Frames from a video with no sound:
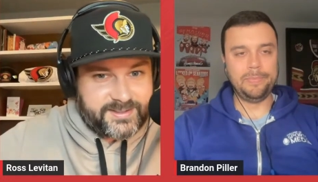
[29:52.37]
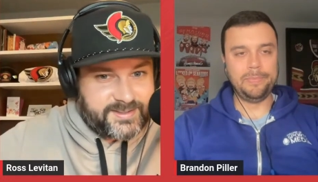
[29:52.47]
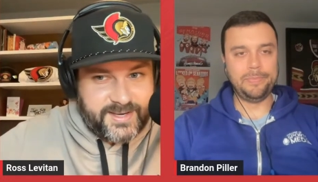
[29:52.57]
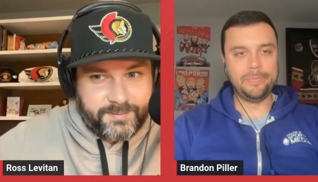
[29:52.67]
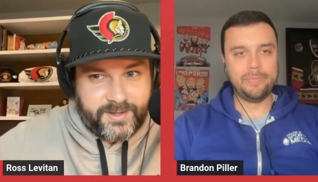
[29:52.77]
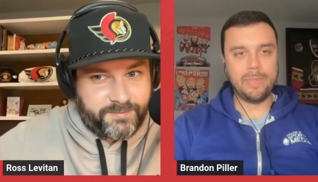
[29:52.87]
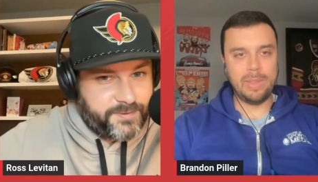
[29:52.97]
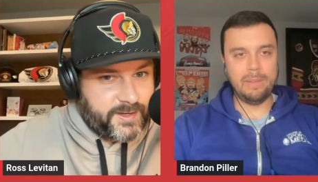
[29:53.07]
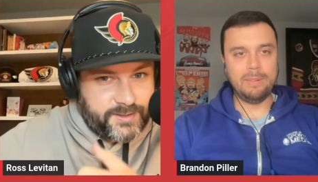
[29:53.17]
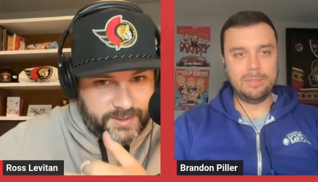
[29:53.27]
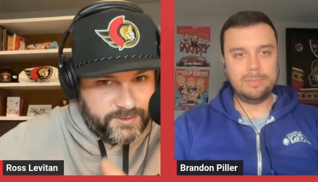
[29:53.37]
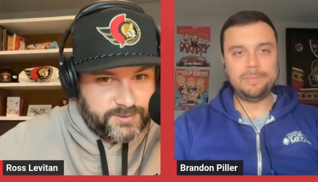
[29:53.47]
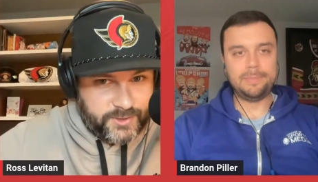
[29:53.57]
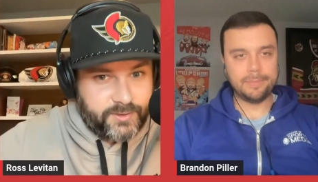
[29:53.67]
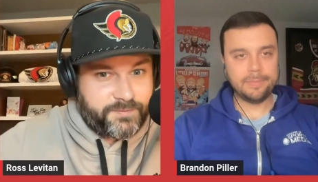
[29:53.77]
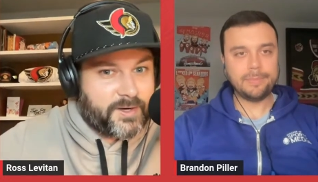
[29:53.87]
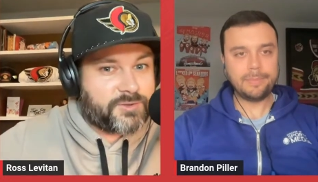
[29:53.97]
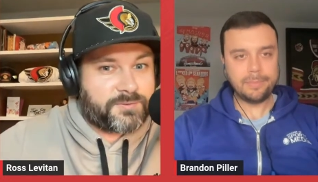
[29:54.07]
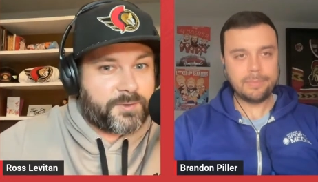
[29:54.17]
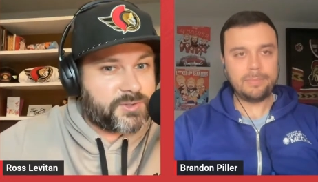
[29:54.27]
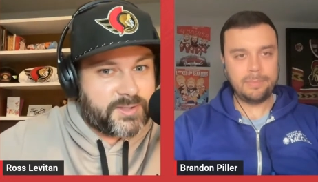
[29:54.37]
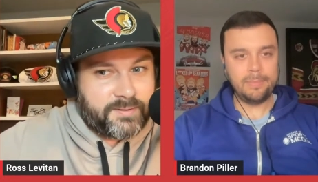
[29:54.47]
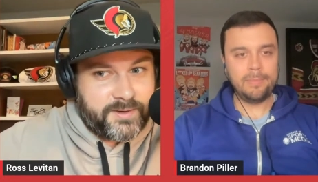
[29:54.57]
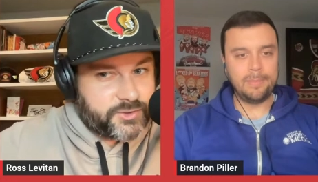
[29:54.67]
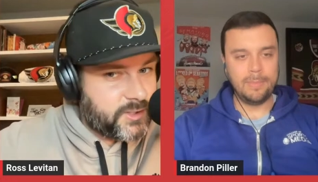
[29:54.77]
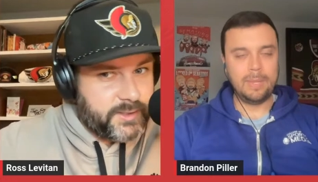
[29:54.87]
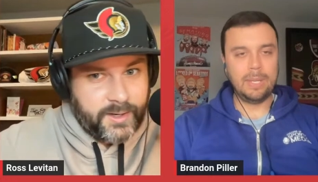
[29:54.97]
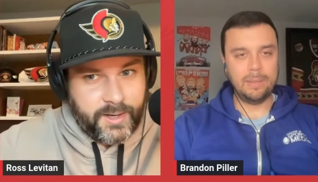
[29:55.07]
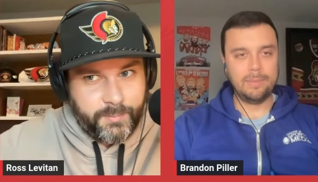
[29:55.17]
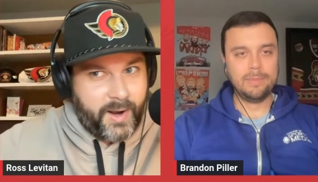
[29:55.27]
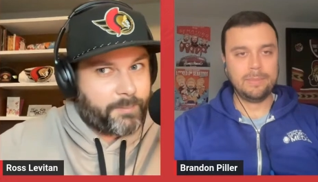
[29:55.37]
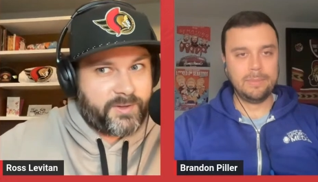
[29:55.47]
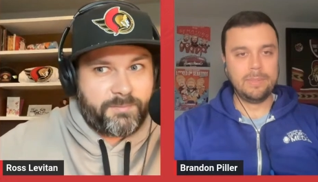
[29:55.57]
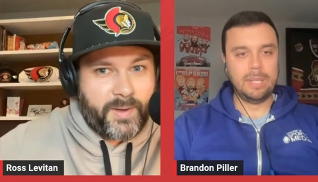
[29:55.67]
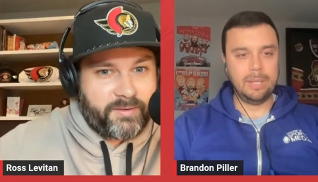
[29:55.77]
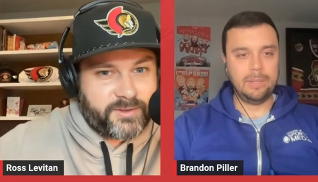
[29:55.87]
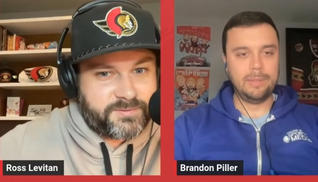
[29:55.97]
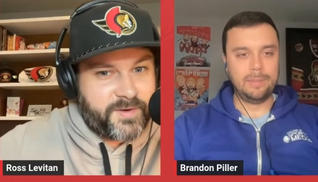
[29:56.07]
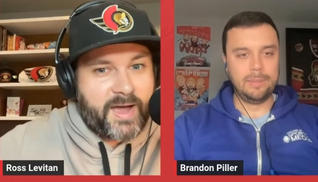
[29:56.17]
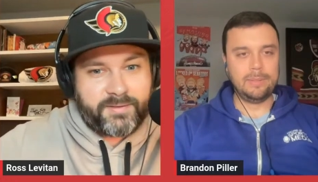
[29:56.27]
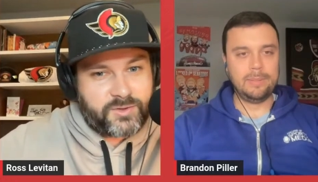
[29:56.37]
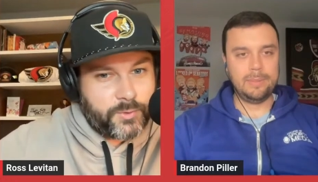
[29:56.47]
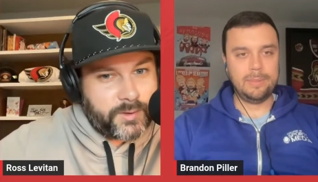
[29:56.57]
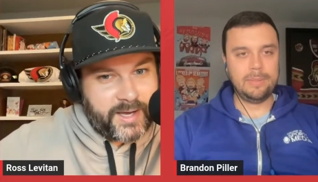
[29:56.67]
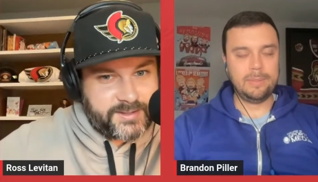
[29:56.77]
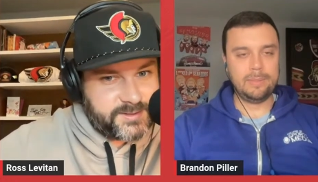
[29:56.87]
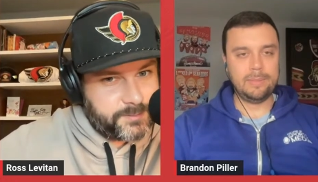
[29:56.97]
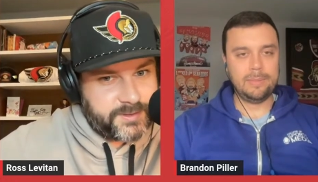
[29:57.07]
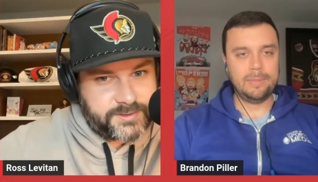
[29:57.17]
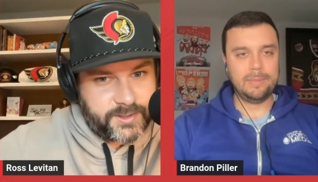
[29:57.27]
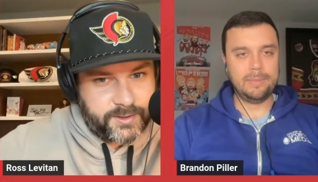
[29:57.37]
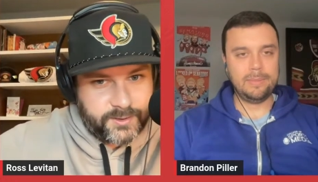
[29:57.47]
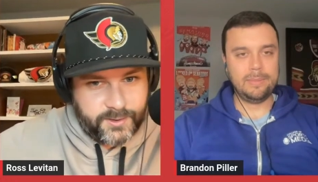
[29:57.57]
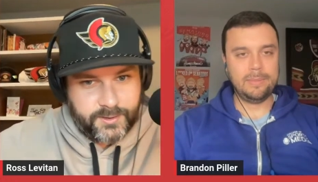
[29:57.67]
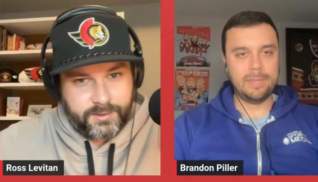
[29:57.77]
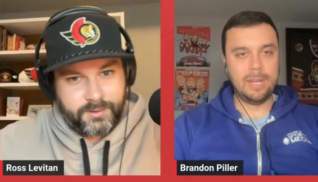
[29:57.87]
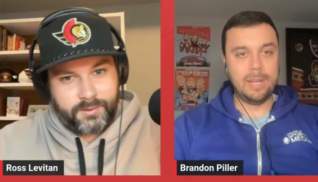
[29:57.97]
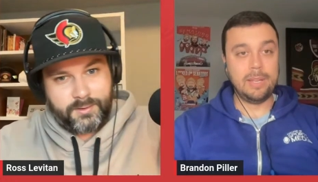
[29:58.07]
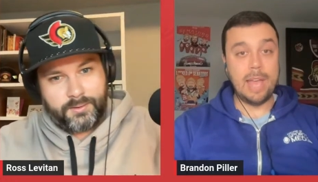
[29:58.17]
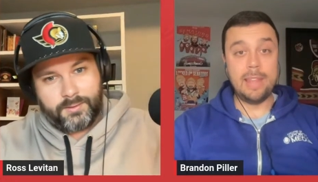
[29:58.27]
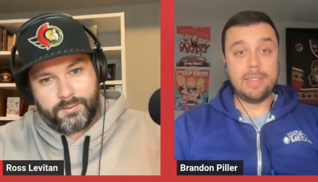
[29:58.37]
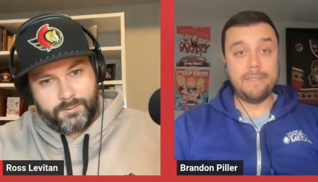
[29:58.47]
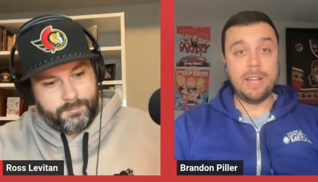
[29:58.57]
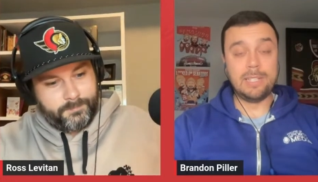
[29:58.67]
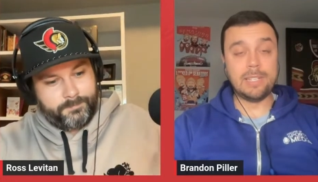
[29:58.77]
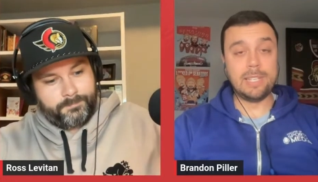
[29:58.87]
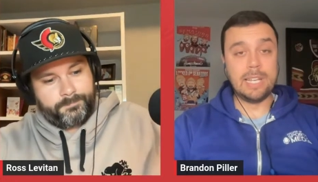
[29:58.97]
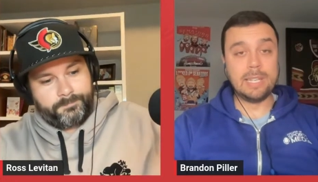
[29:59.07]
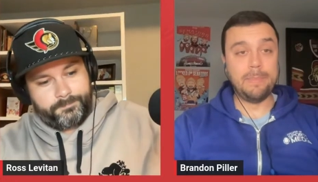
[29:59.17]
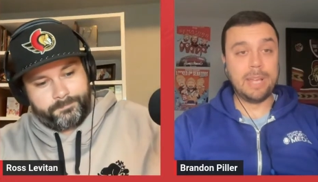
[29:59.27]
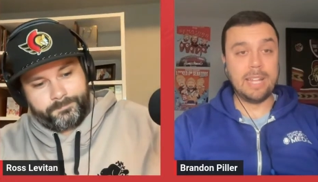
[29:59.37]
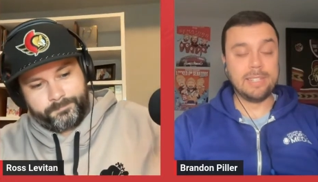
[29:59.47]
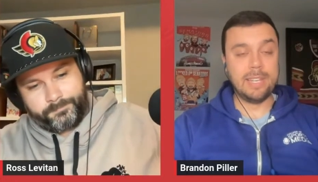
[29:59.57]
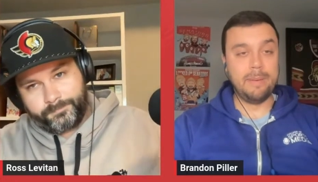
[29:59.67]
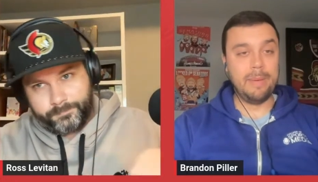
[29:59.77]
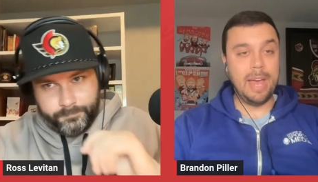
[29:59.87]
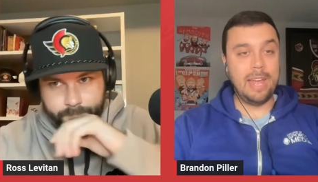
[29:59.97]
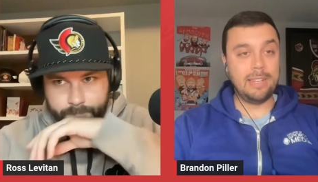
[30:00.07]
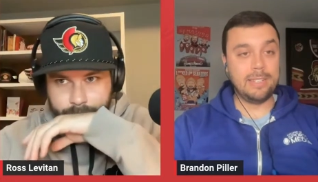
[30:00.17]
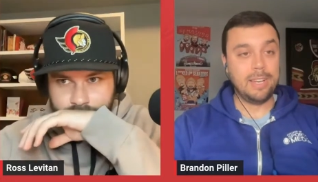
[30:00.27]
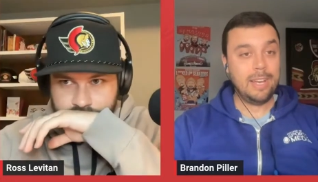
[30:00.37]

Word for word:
Speaker 1: a team that fin- is going to finish first in the division. But I believe Belleville's five and two against them this year.
Speaker 2: Yeah, they've had success up against them, and